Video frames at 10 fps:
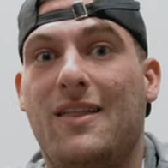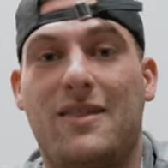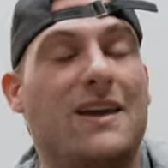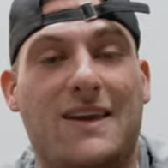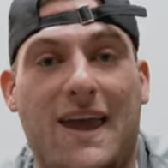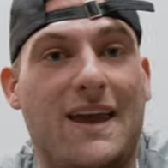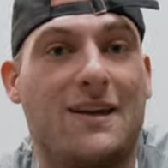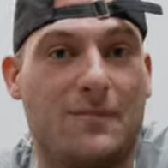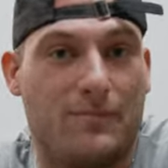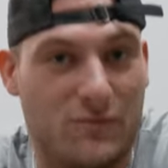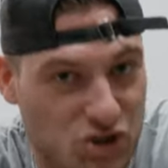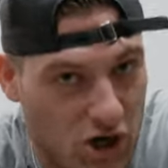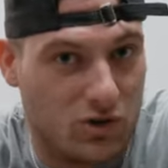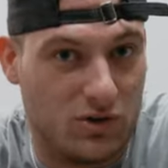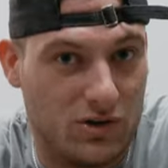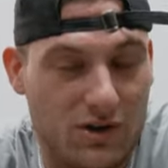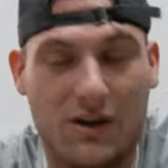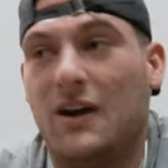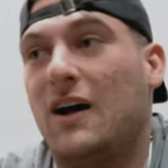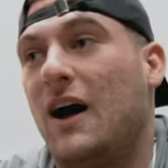they can't juggle,
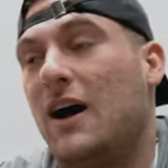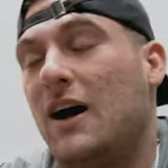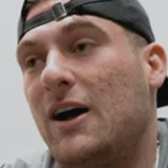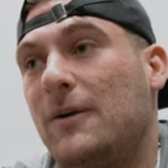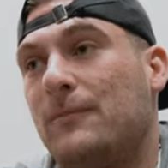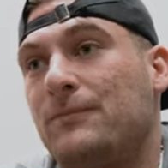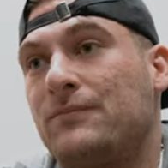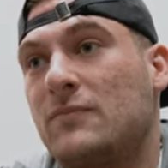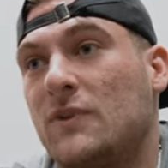um,